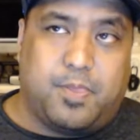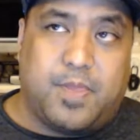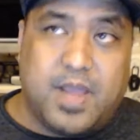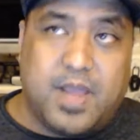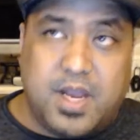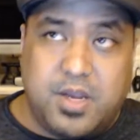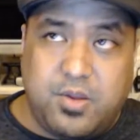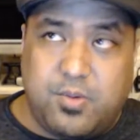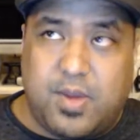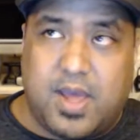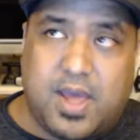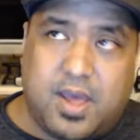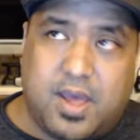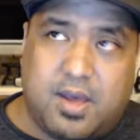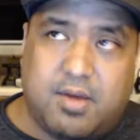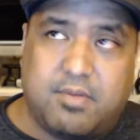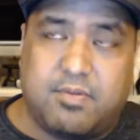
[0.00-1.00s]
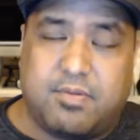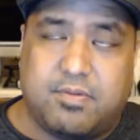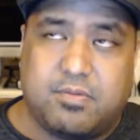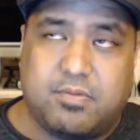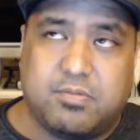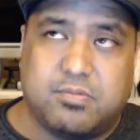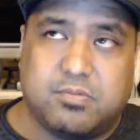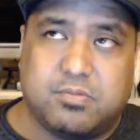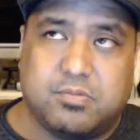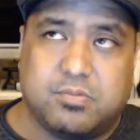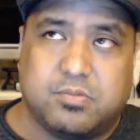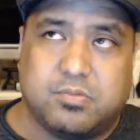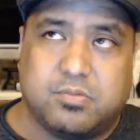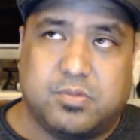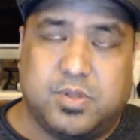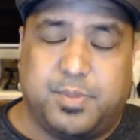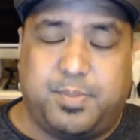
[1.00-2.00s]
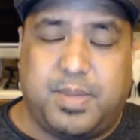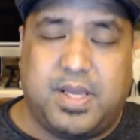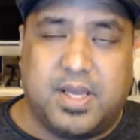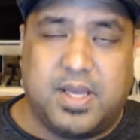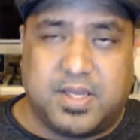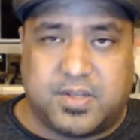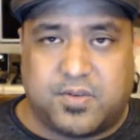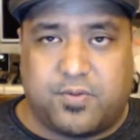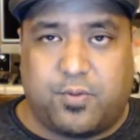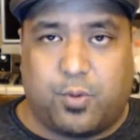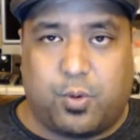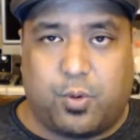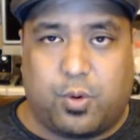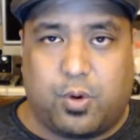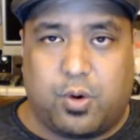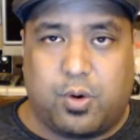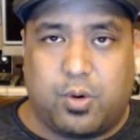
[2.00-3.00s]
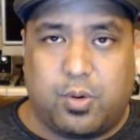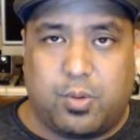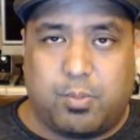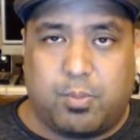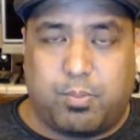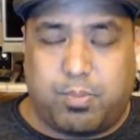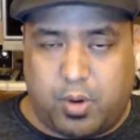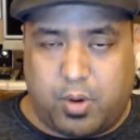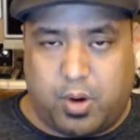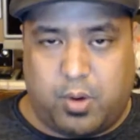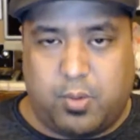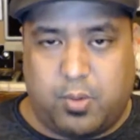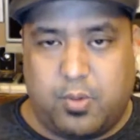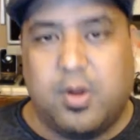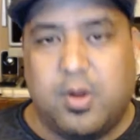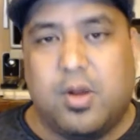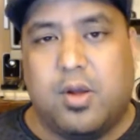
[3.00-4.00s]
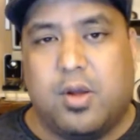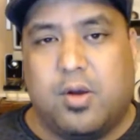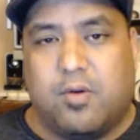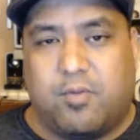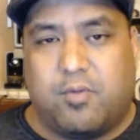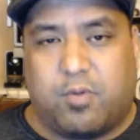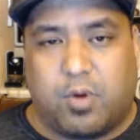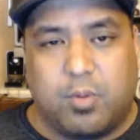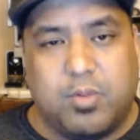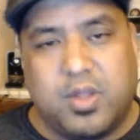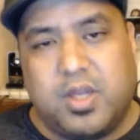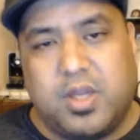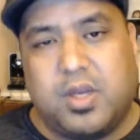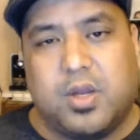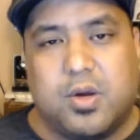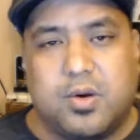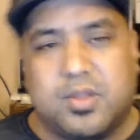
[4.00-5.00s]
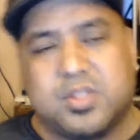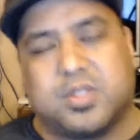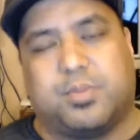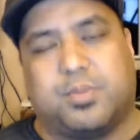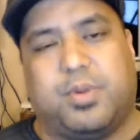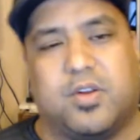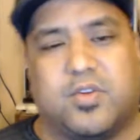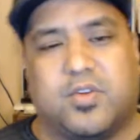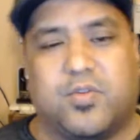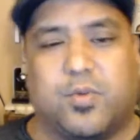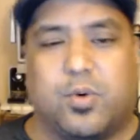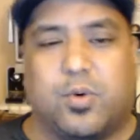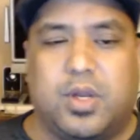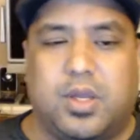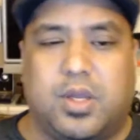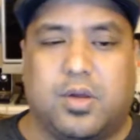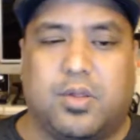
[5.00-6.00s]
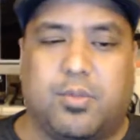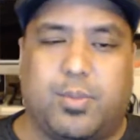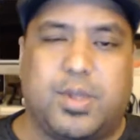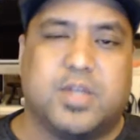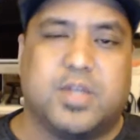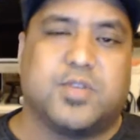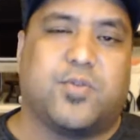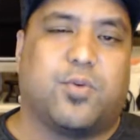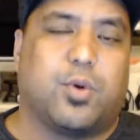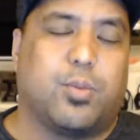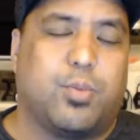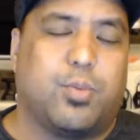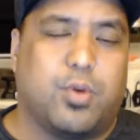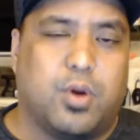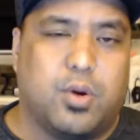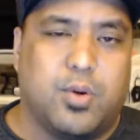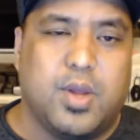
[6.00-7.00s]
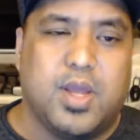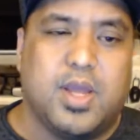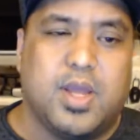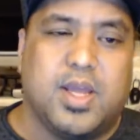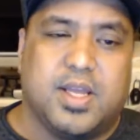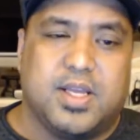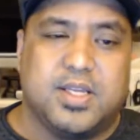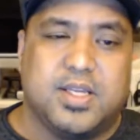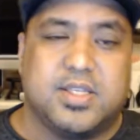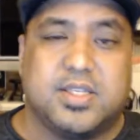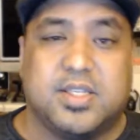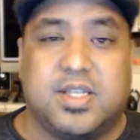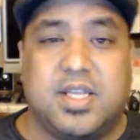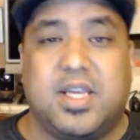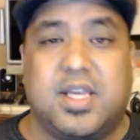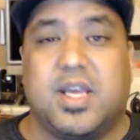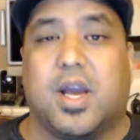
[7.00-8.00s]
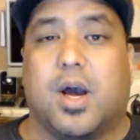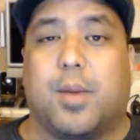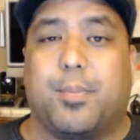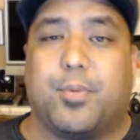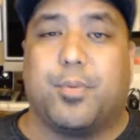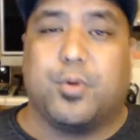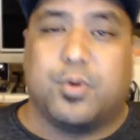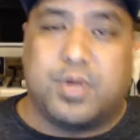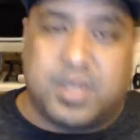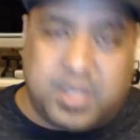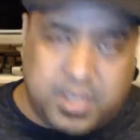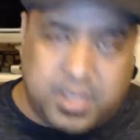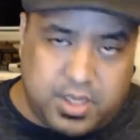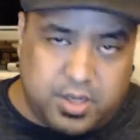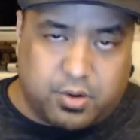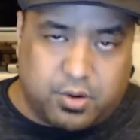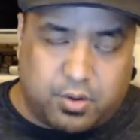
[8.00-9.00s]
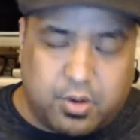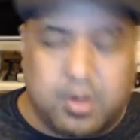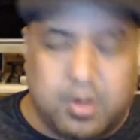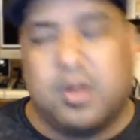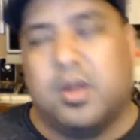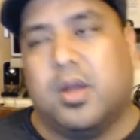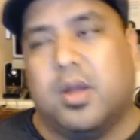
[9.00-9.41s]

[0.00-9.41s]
Then you have the PS4 Pro, formerly known as the PS4 Neo. The PS4 Pro is the upper tier